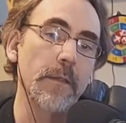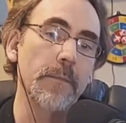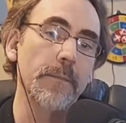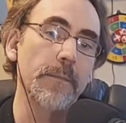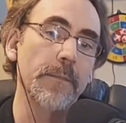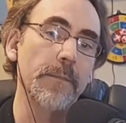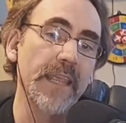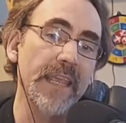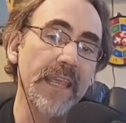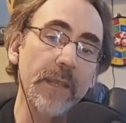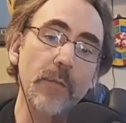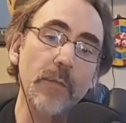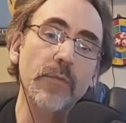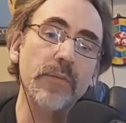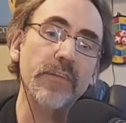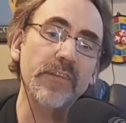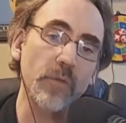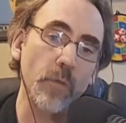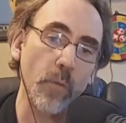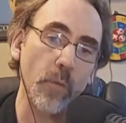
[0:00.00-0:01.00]
He
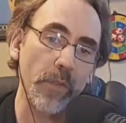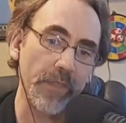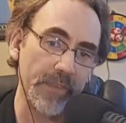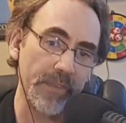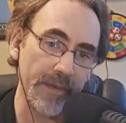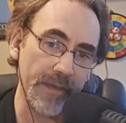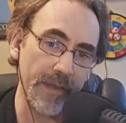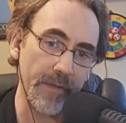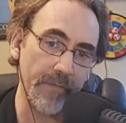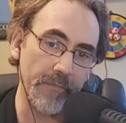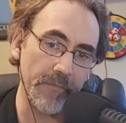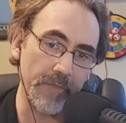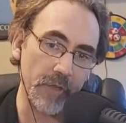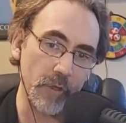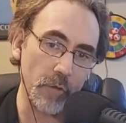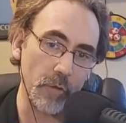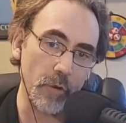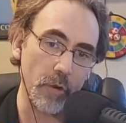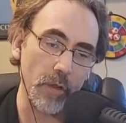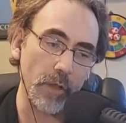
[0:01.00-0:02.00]
was the one that did everything
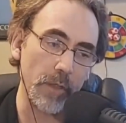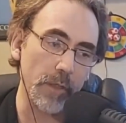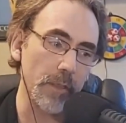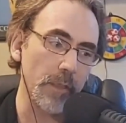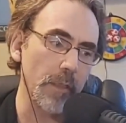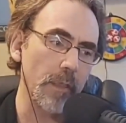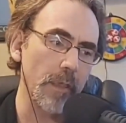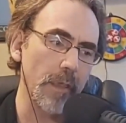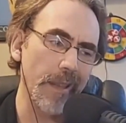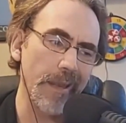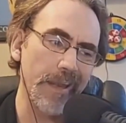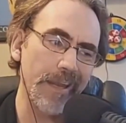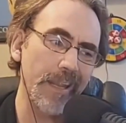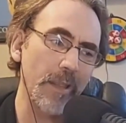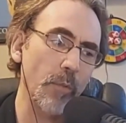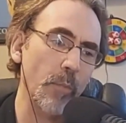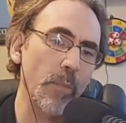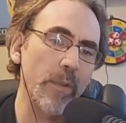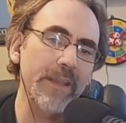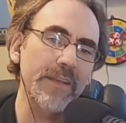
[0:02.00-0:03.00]
wrong.
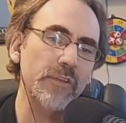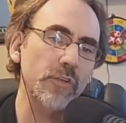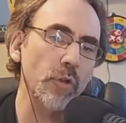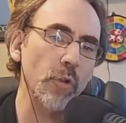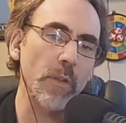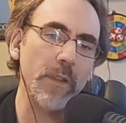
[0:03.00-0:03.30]
Again, we truly